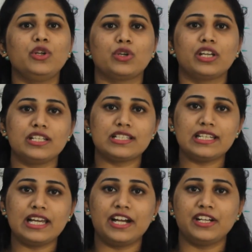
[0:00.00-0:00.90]
you can
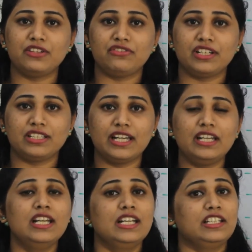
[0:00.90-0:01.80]
easily identify
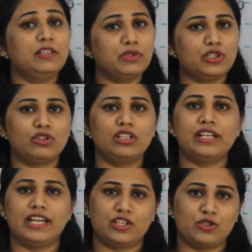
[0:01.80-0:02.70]
that that particular
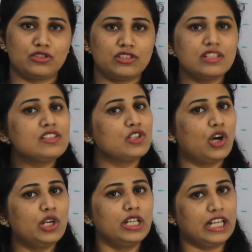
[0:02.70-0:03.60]
diagnosis is
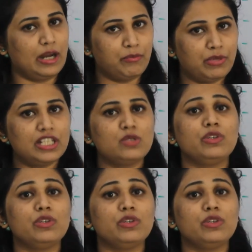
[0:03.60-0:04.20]
not complete.